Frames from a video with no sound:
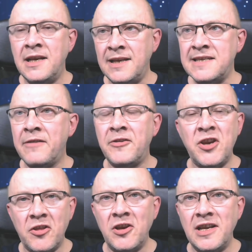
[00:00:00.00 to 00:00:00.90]
Let's have
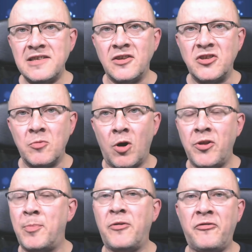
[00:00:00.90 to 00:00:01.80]
another listen to
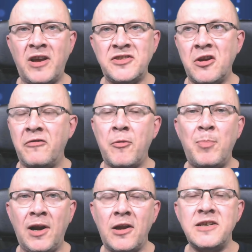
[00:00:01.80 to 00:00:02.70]
what the professor of
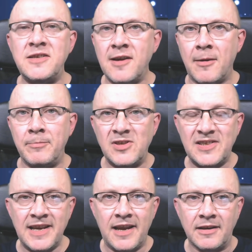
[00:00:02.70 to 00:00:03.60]
applied DUM
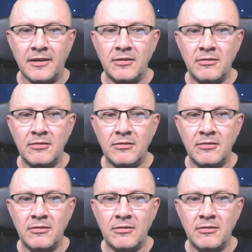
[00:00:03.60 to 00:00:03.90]
said